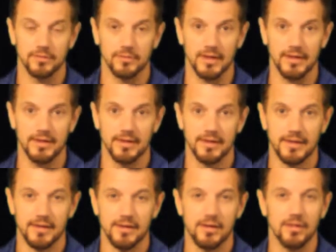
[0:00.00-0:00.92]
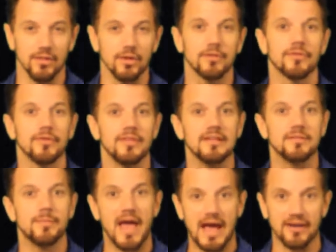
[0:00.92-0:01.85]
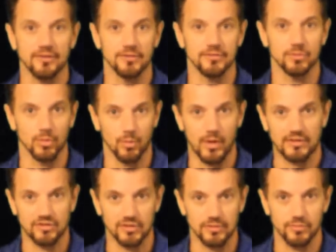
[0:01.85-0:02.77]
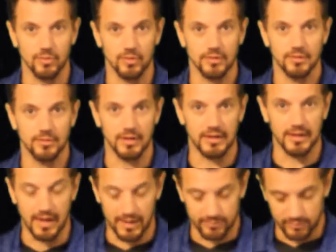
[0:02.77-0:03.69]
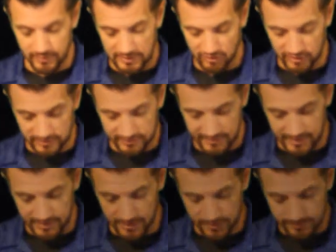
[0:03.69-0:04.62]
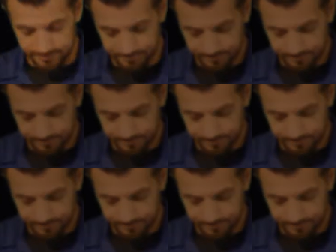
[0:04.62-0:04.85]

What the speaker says: okay? Look for these patterns we're watching for, okay? Observation is key there.